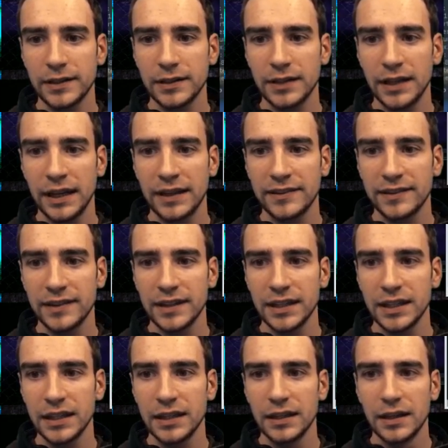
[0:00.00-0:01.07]
glass
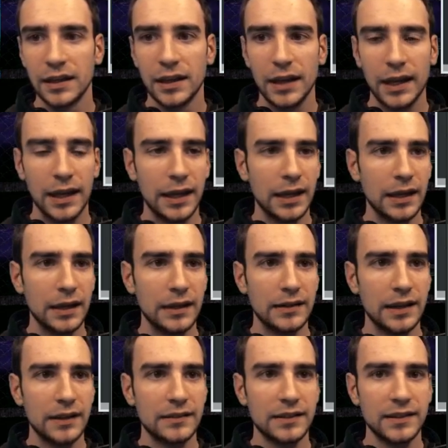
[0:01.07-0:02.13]
thingy and
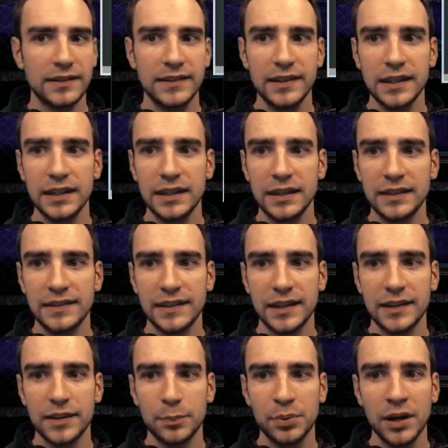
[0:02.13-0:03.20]
as you can see inside
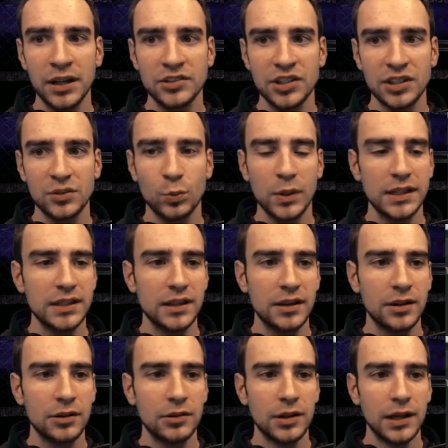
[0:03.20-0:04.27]
of the project
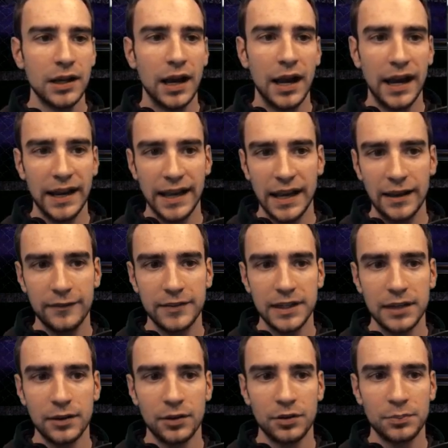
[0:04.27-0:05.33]
window, I have the
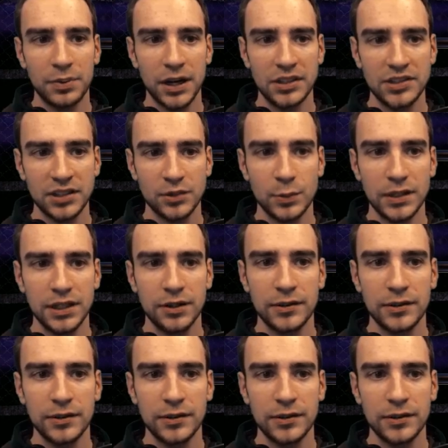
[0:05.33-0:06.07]
old project window.